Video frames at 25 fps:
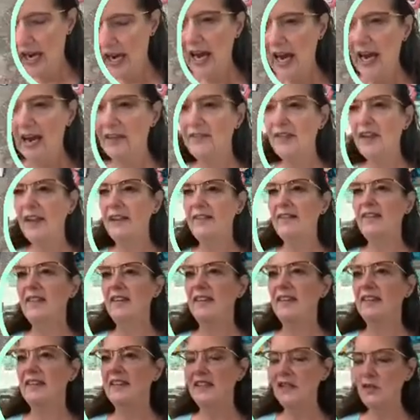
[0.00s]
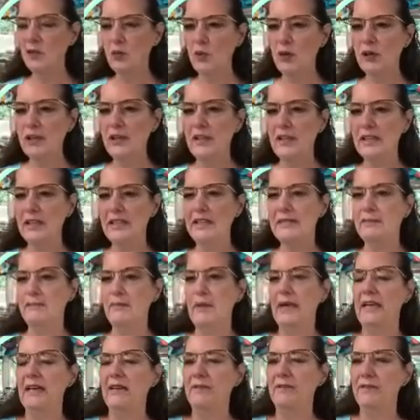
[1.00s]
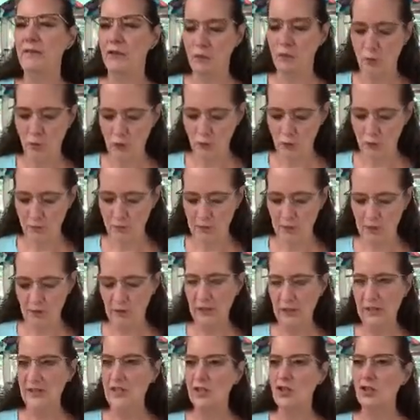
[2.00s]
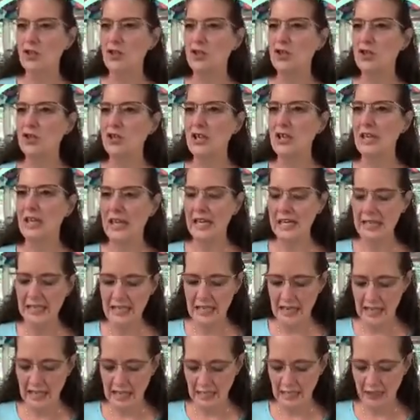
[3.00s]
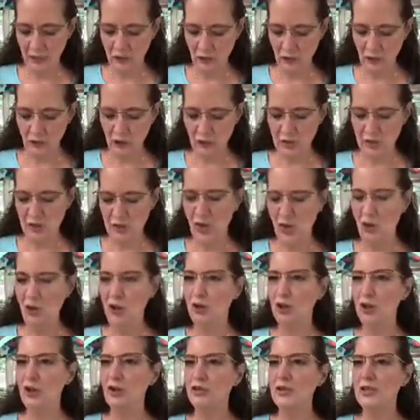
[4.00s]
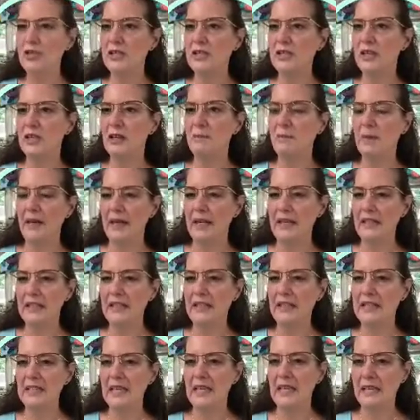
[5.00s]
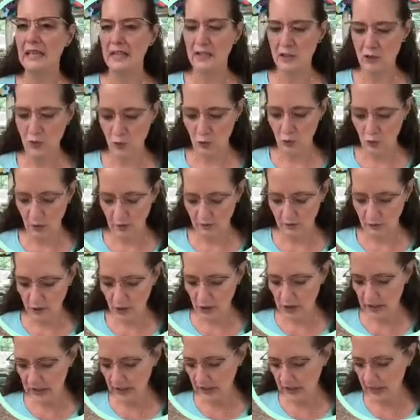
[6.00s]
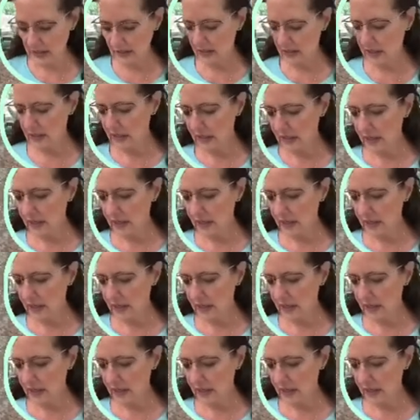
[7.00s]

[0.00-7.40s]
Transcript: And then this one is made for portability. So you see it has a handle. It's all closed up. I can take this wherever I need it.